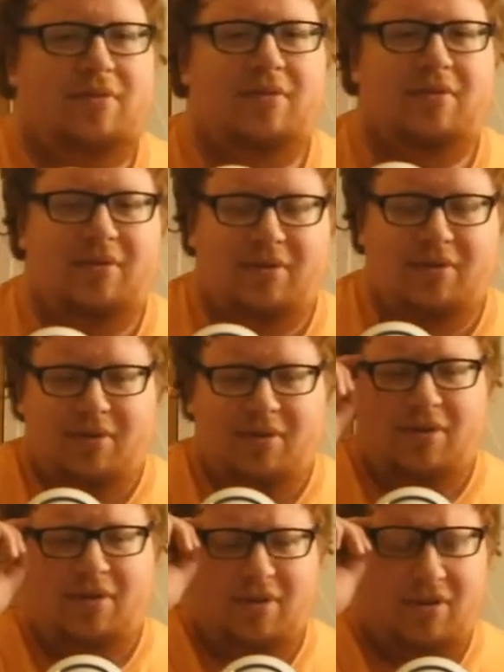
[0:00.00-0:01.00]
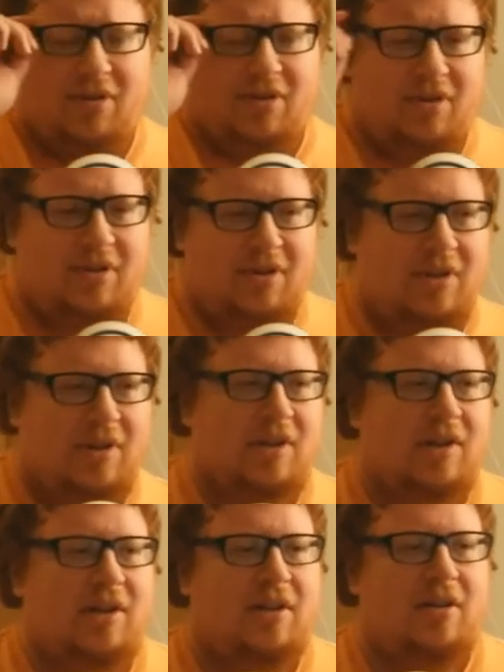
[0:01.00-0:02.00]

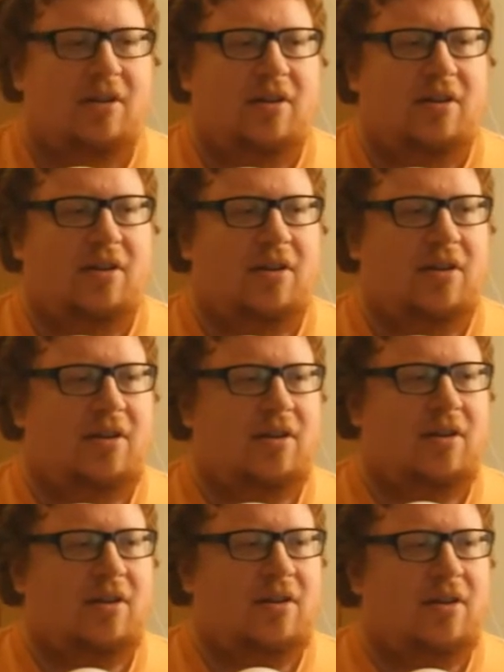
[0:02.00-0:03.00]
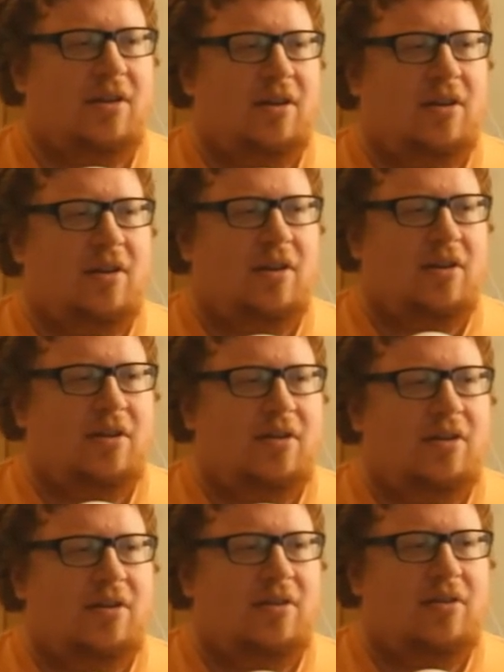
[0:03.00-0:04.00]

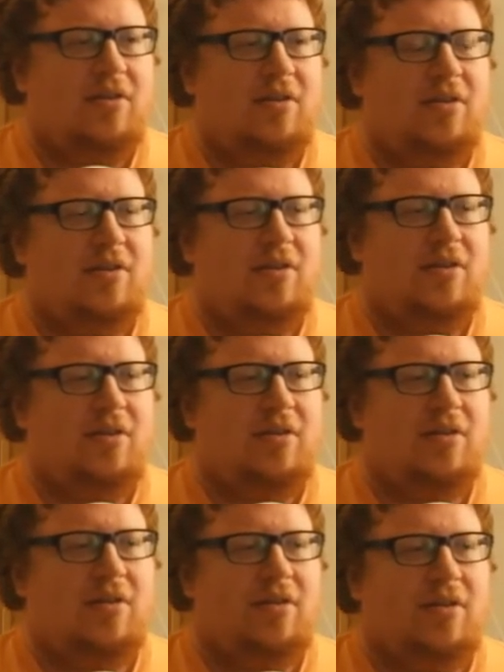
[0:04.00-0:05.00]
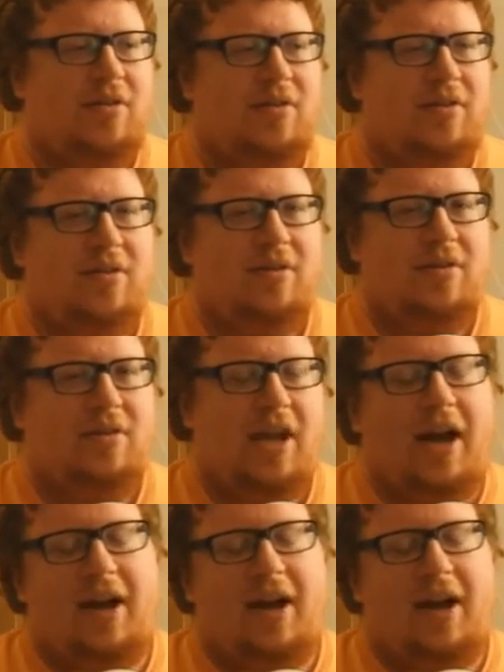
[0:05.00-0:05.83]
(silent)